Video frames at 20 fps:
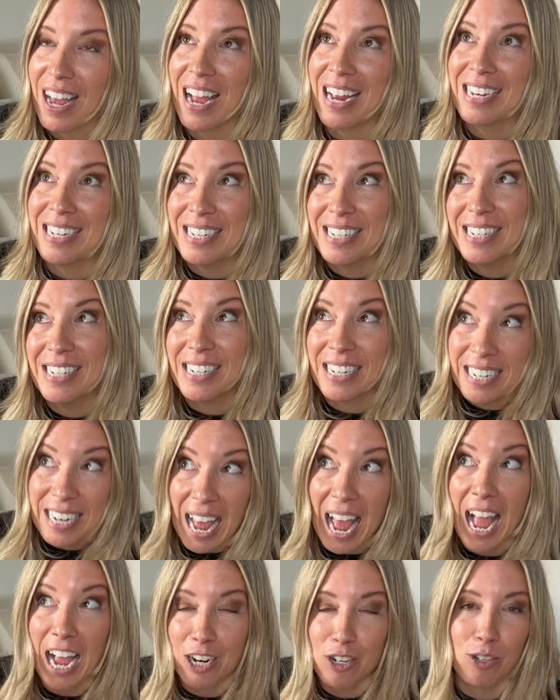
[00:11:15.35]
I did
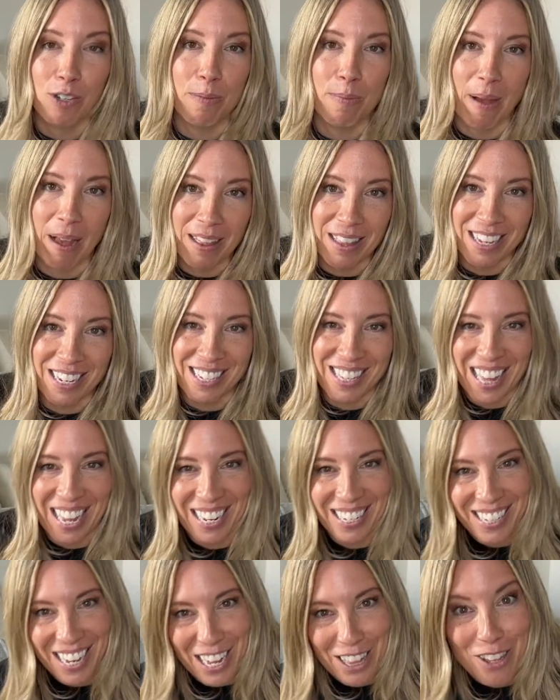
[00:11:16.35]
actually buy these
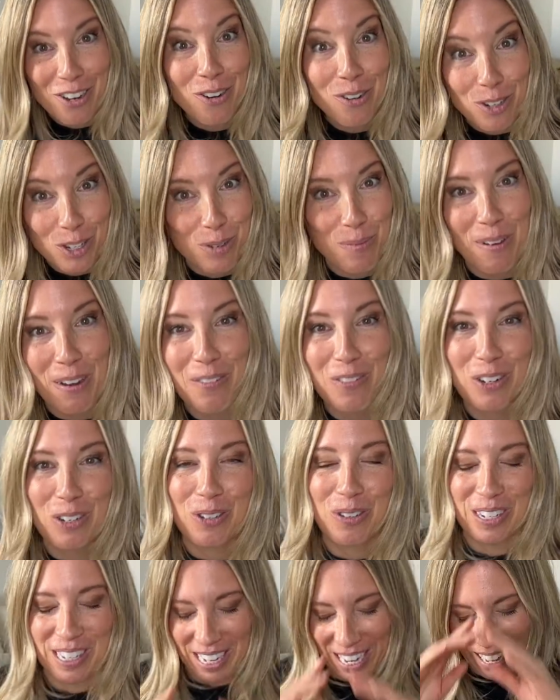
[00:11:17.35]
things in the Nordstrom
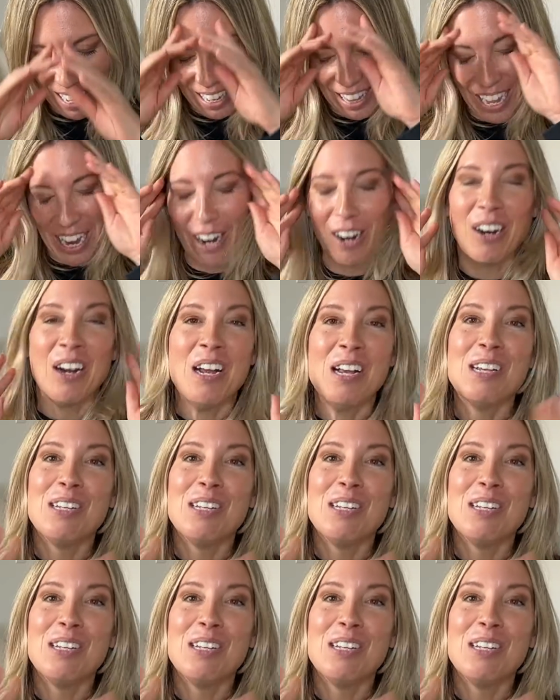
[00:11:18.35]
anniversary sale and they are